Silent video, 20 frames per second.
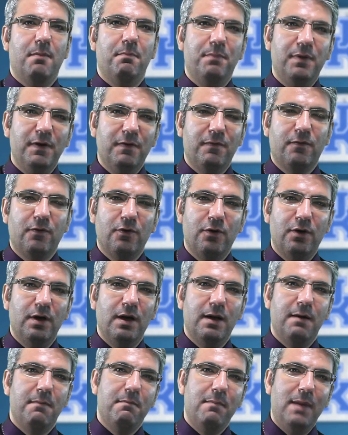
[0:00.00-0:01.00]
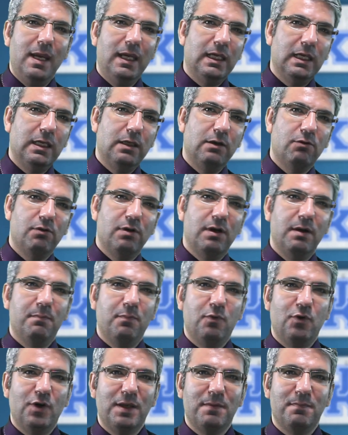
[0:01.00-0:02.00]
before making your
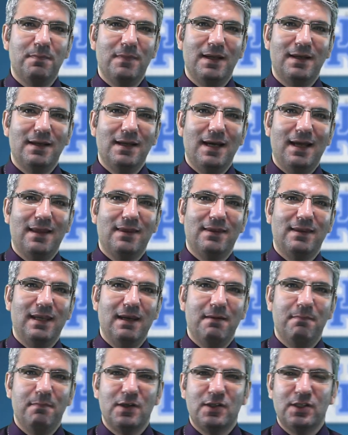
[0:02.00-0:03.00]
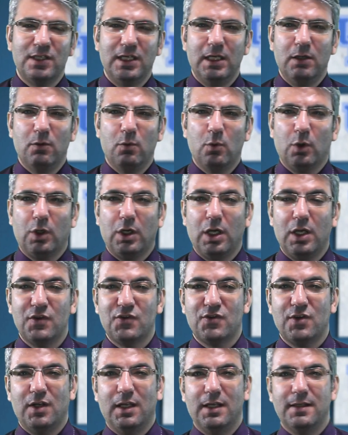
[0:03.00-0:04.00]
appointment at the embassy or
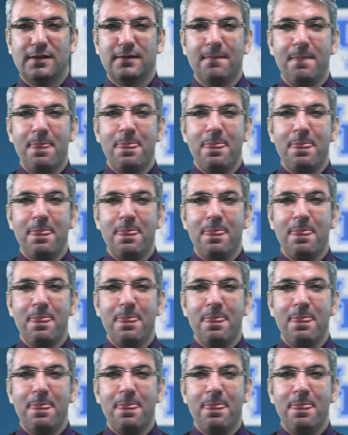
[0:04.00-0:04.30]
consulate.